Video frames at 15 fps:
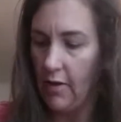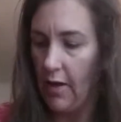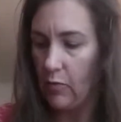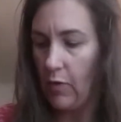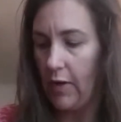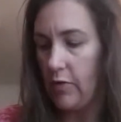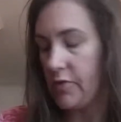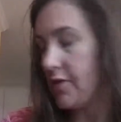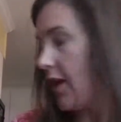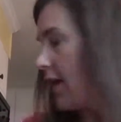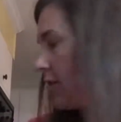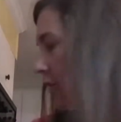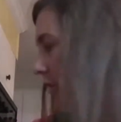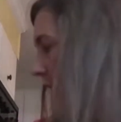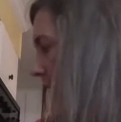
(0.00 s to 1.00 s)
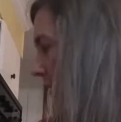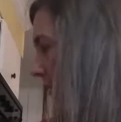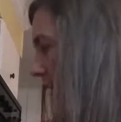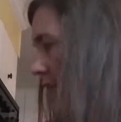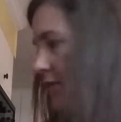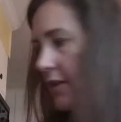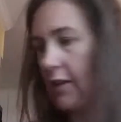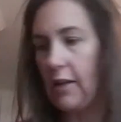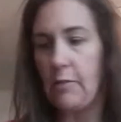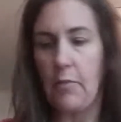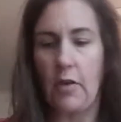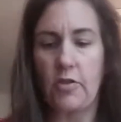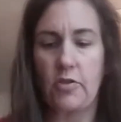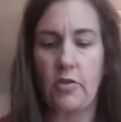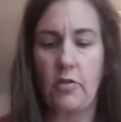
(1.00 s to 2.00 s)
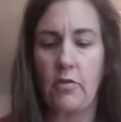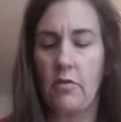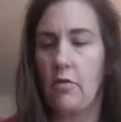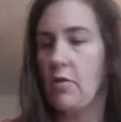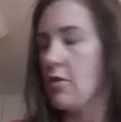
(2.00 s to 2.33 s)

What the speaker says: headway on Saturday that I didn't get much